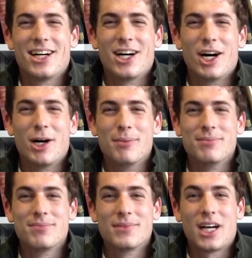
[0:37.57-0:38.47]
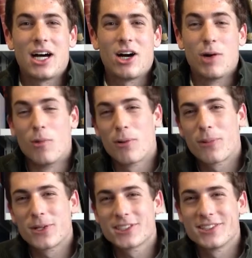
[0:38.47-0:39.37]
On a more
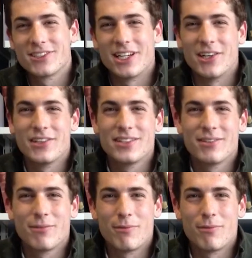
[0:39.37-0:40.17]
personal note,